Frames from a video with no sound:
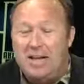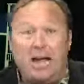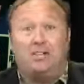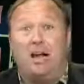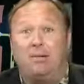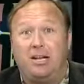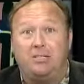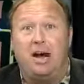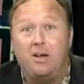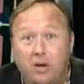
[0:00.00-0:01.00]
Next, I'm going
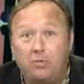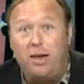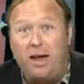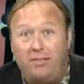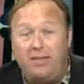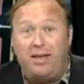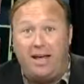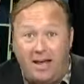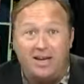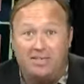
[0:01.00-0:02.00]
to tell you that the
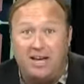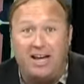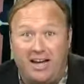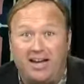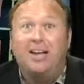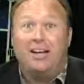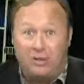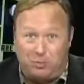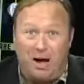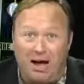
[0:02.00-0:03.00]
NSA
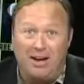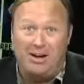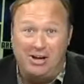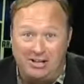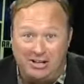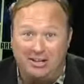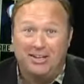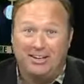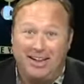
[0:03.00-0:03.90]
is spying on you,